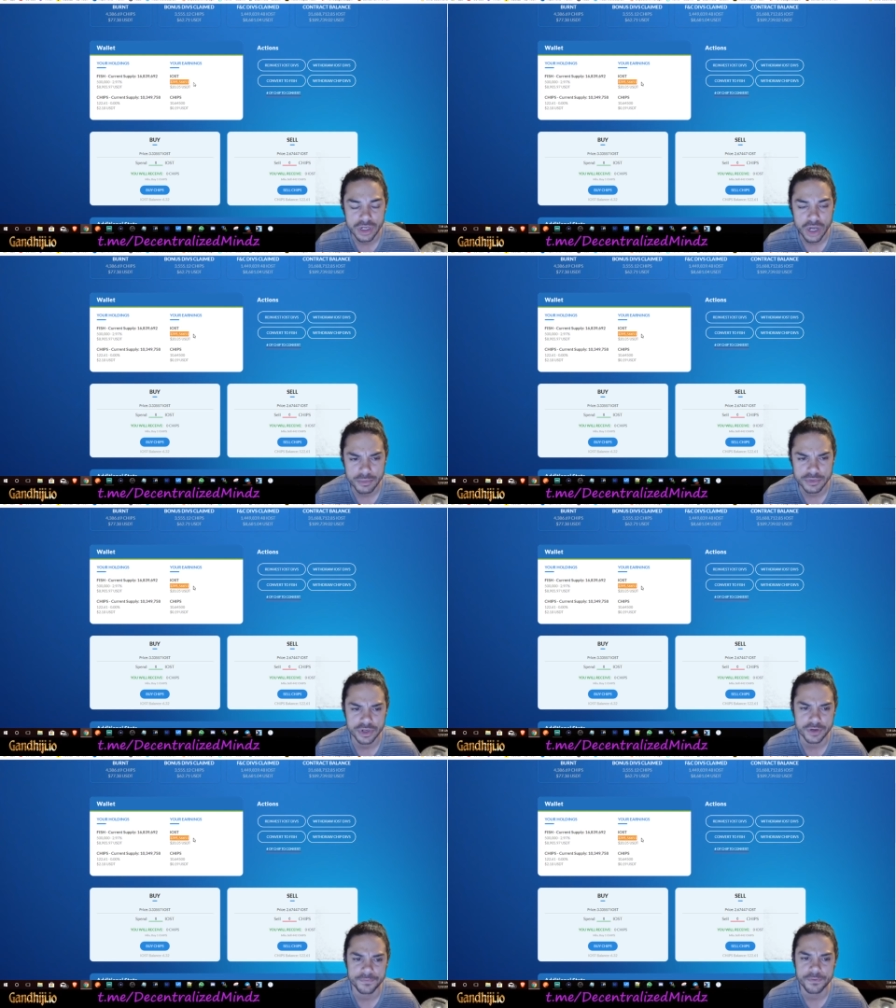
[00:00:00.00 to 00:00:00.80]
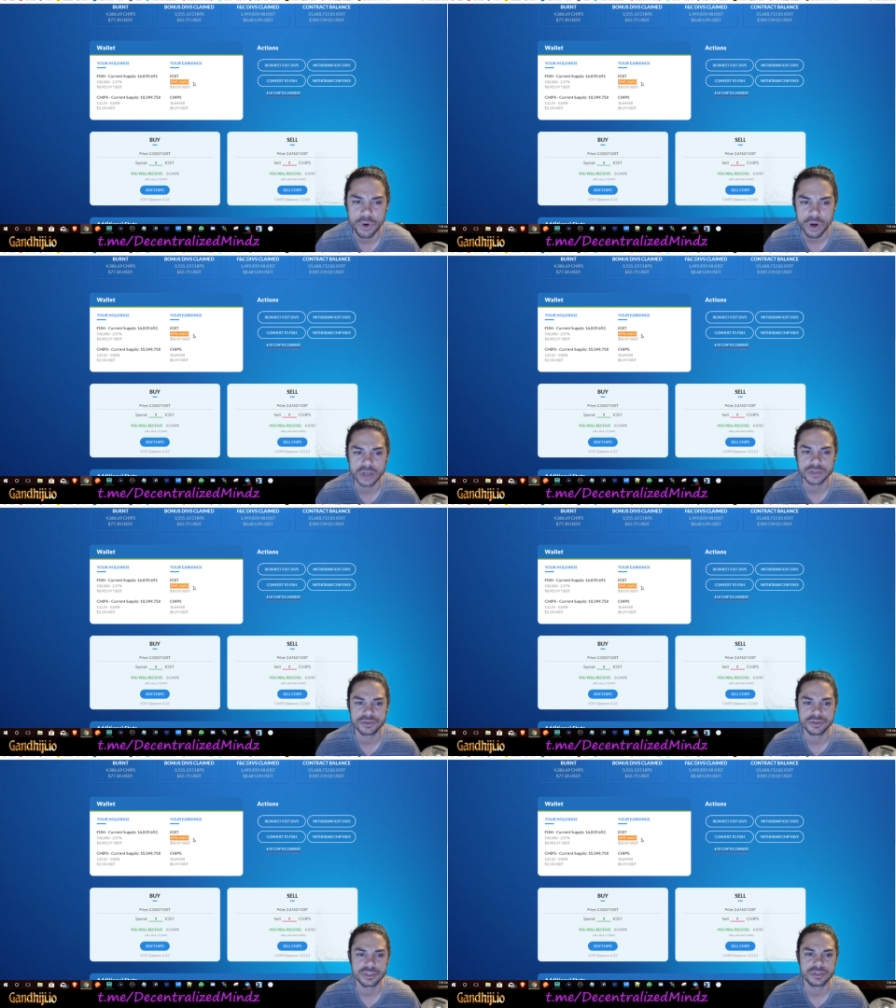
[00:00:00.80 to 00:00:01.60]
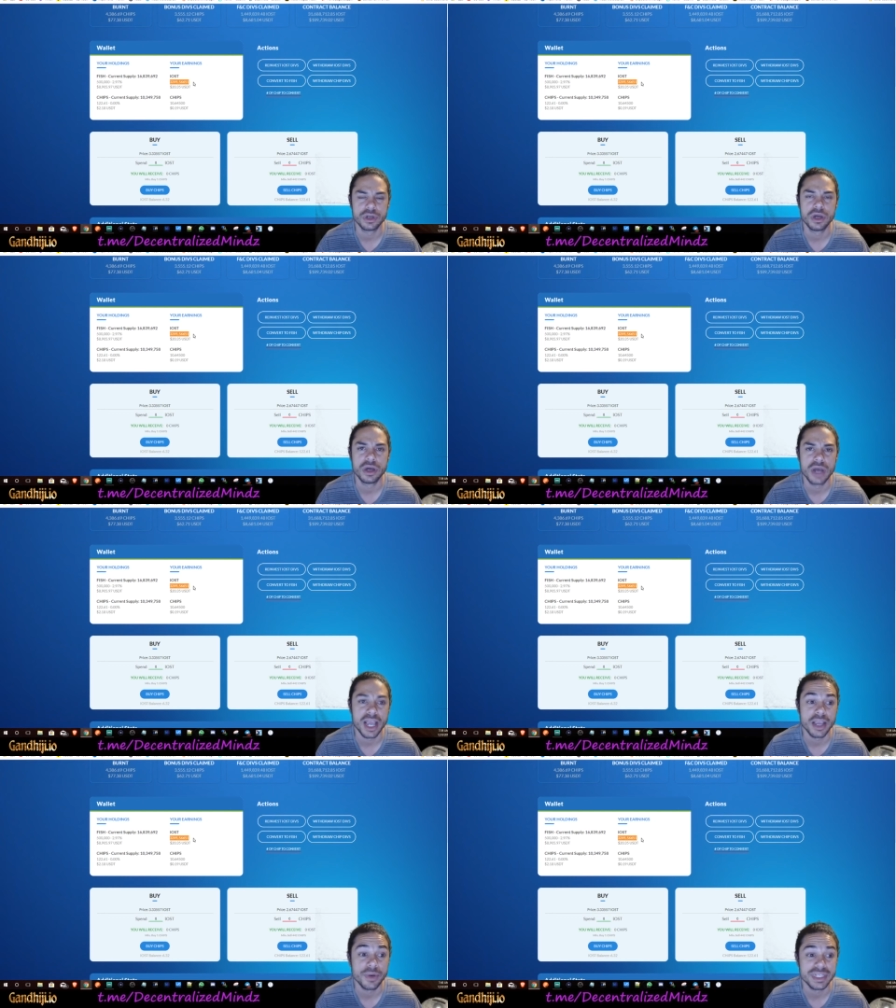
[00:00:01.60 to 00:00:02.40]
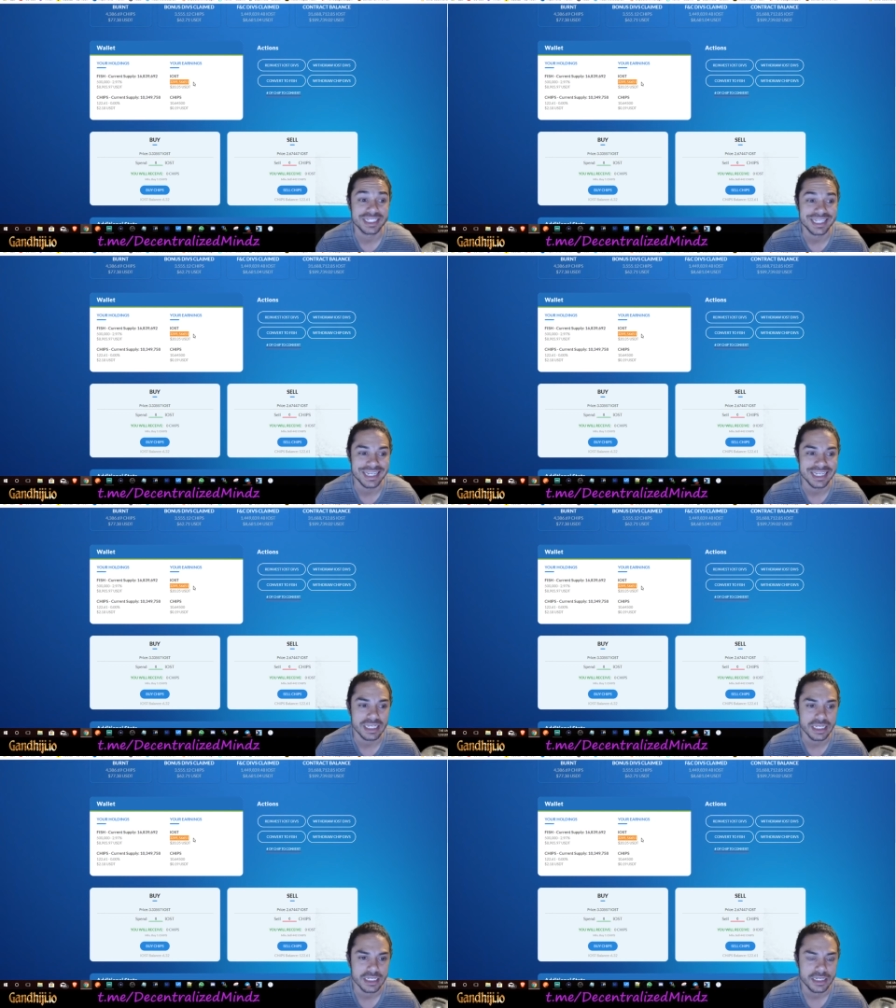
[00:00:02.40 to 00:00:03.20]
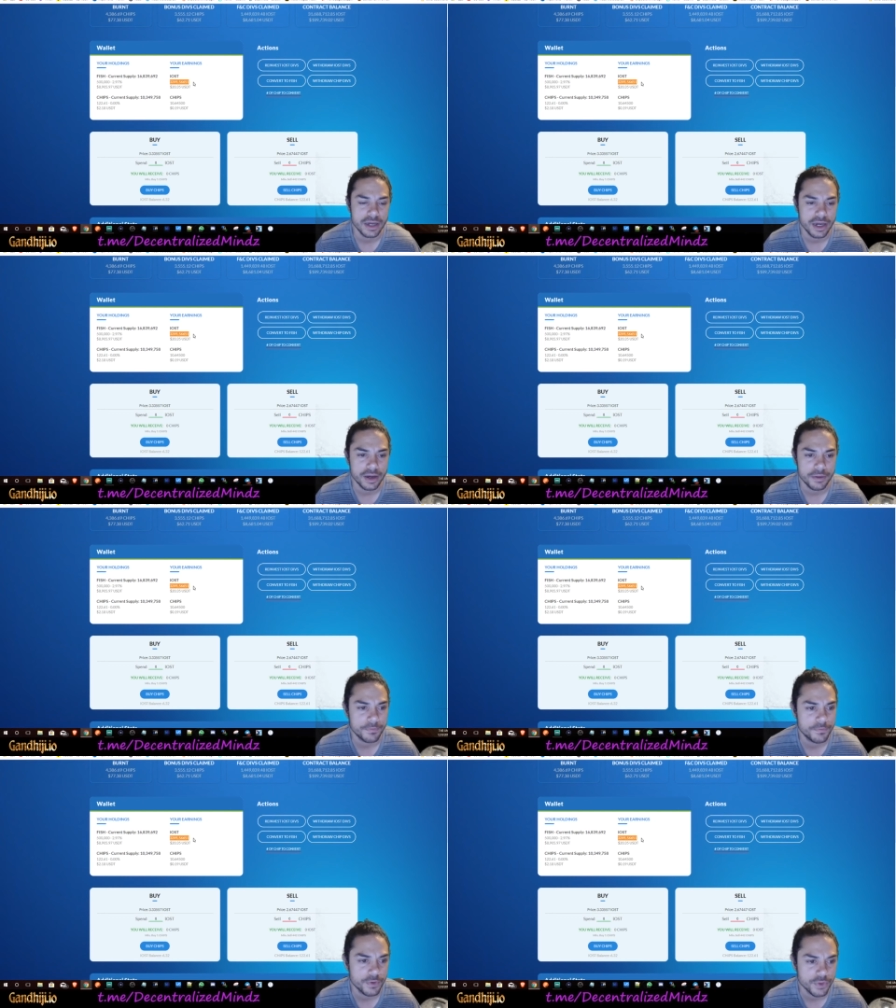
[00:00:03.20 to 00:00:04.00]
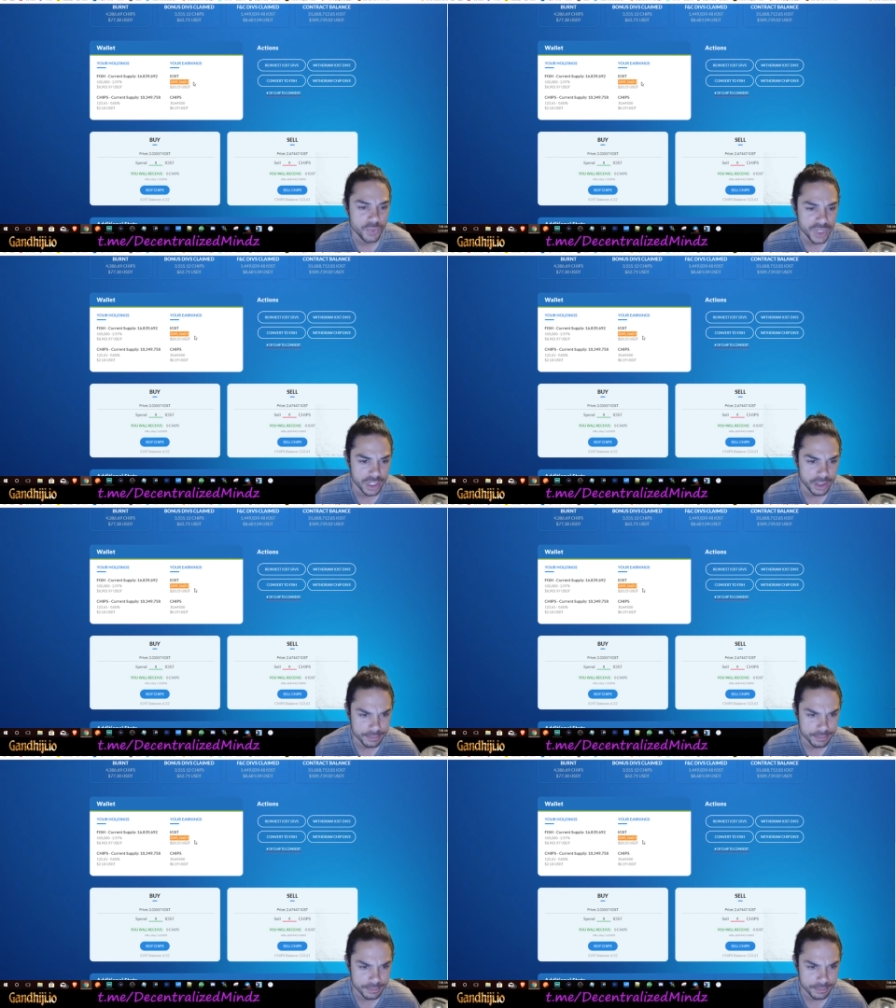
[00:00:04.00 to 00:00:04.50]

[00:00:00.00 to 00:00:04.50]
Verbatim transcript: Almost thirty-four hundred uh, I O S T uh, for the week.